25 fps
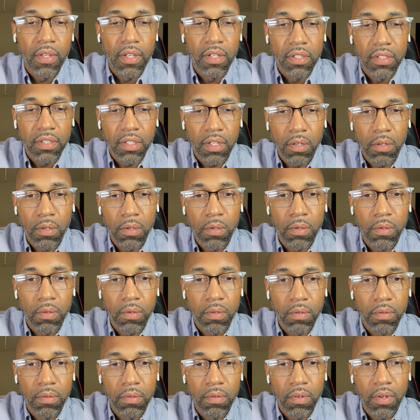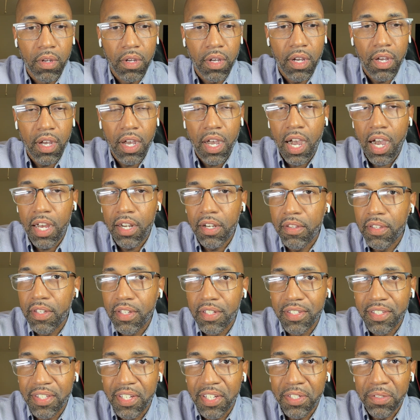So, how do
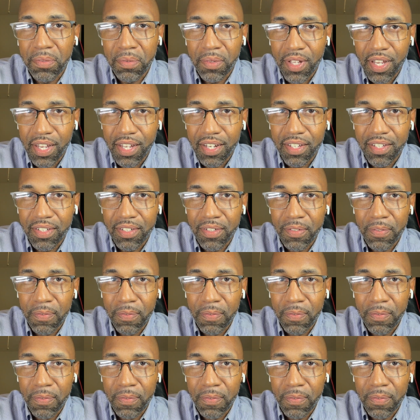these things relate?